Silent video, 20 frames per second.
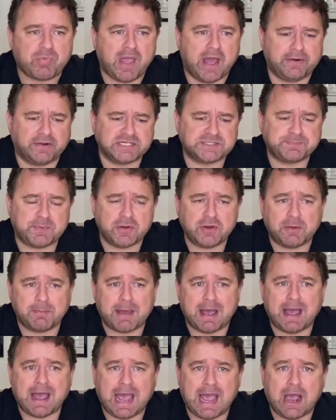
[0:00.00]
And I spoke
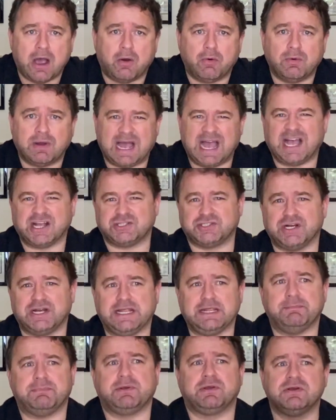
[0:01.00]
about how
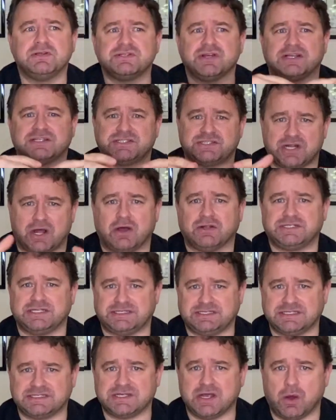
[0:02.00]
actually, because I'd
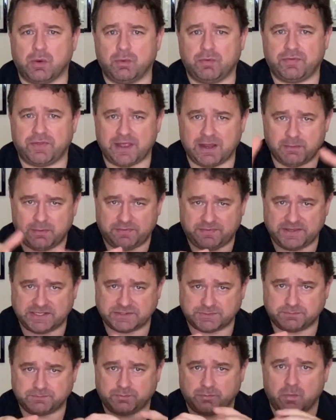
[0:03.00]
started this whole thing with
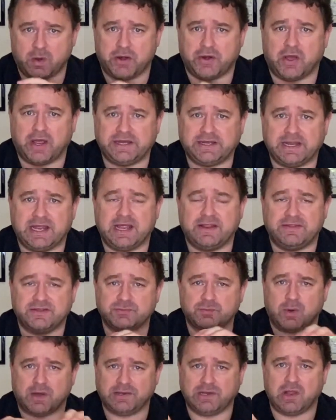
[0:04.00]
this one idea,
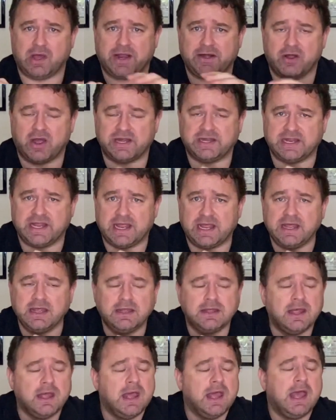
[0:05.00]
this one line idea,
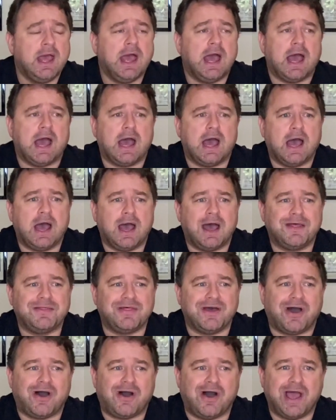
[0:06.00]

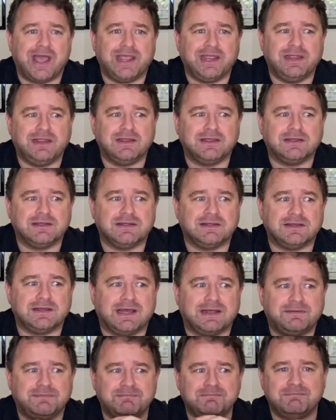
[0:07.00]
that I
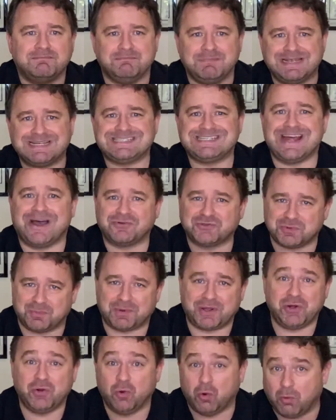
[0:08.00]
had missed out on
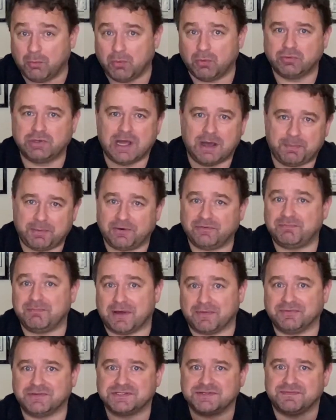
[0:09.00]
my normal couple of
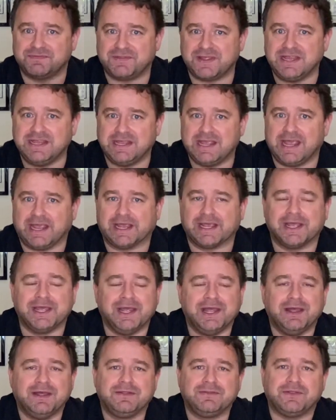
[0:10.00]
months of thinking
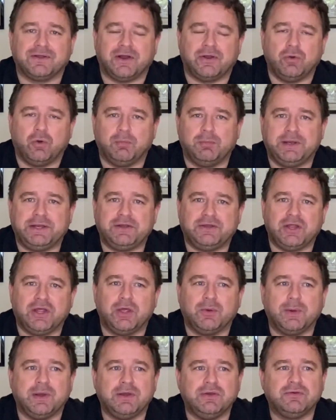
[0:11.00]
that I normally
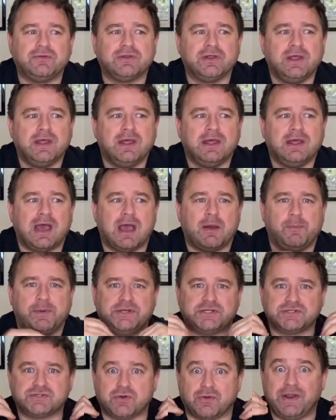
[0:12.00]
do, and we
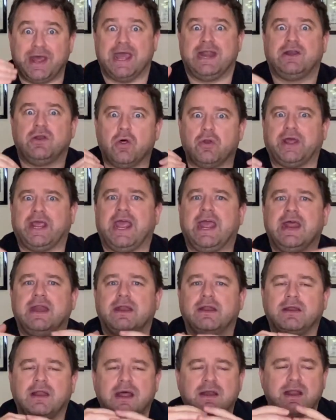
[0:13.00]
just gone headlong in,
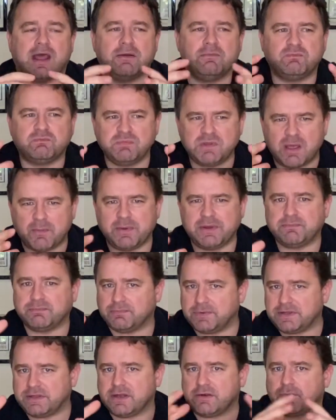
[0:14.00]
and yeah
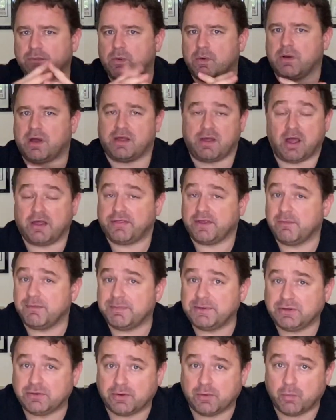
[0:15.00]
we did. I think we've
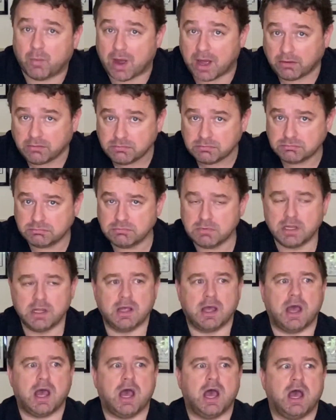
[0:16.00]
been doing well
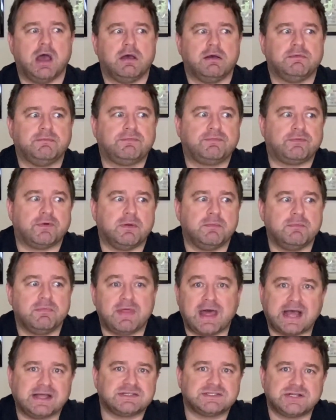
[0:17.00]
from
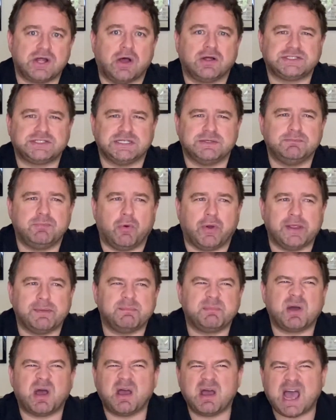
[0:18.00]
that starting
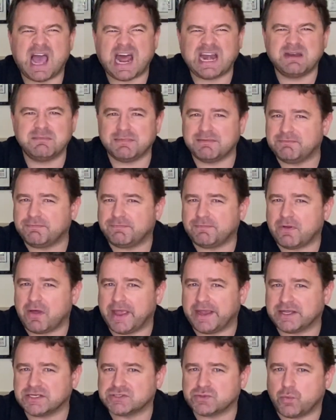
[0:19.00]
point, but I hadn't been
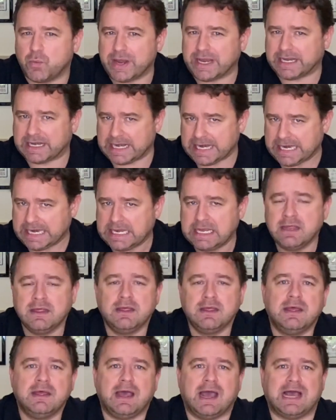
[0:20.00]
flying as quickly
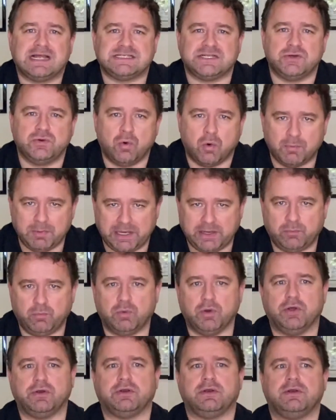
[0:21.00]
as it normally
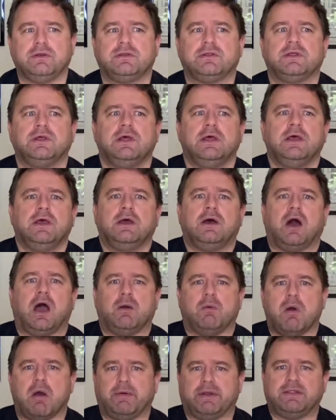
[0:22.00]
would, and I
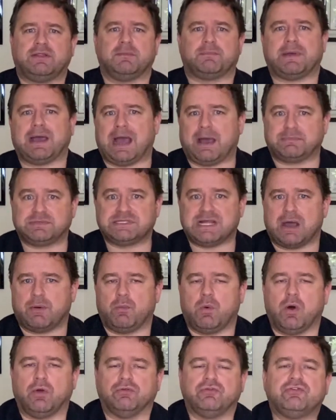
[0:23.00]
worried that perhaps that
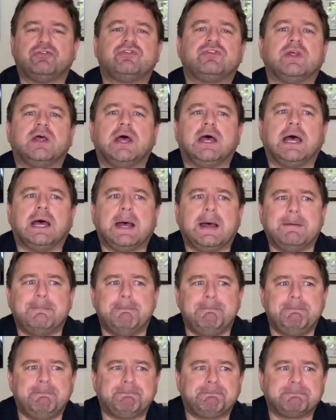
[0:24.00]
was
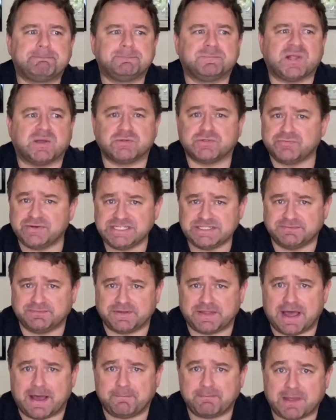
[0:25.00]
there was a reason
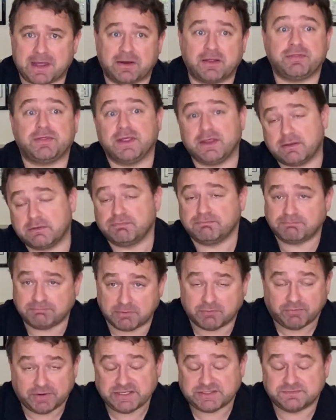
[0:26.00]
for that, and I think
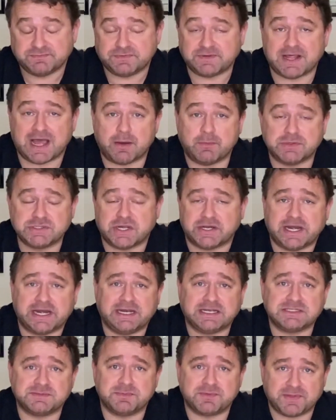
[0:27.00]
the reason for that was I
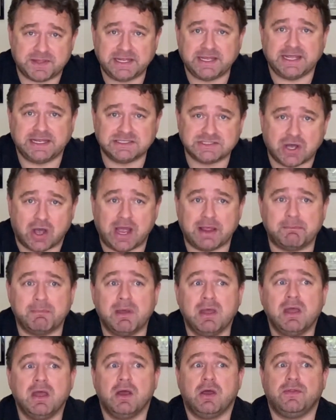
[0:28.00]
needed some thinking time
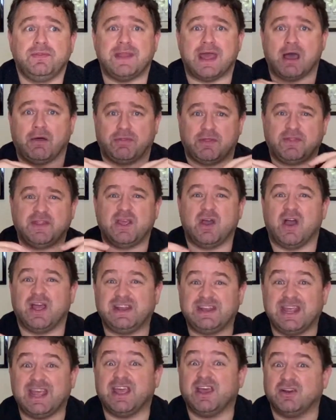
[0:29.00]
now that the
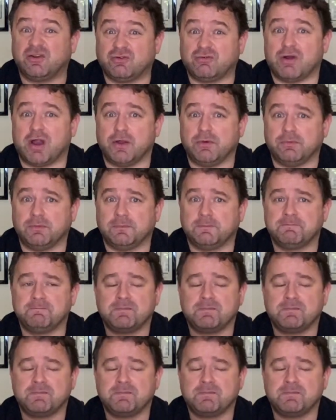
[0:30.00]
idea had grown.